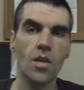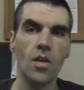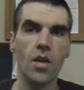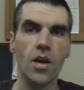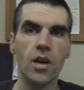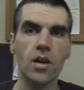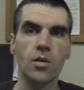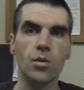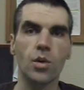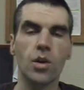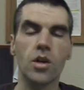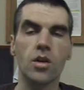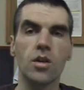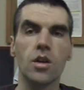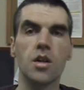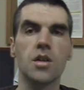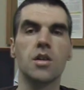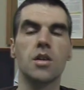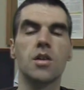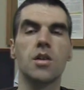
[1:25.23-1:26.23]
then what you
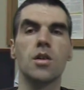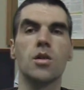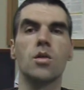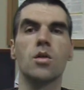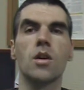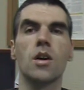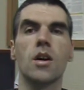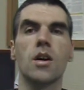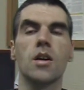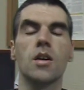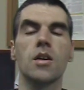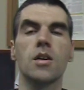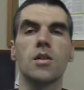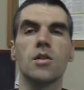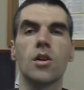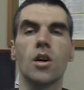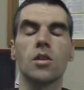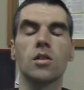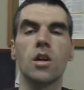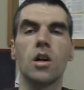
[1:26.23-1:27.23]
need to do
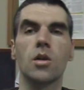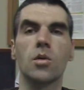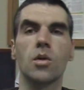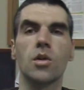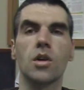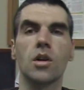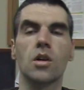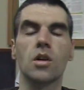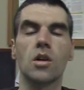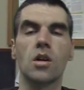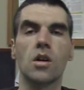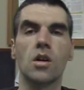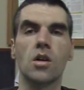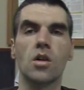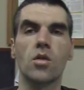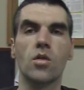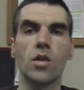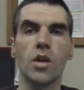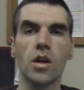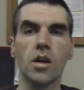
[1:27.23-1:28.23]
is, along with the
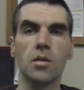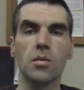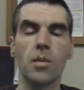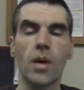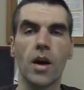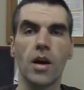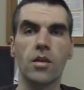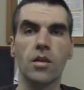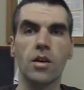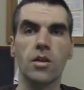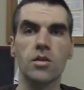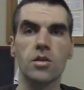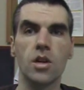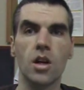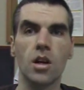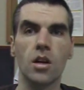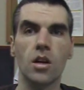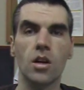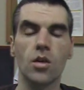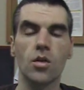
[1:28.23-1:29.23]
Korean background
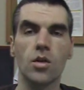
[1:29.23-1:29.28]
check,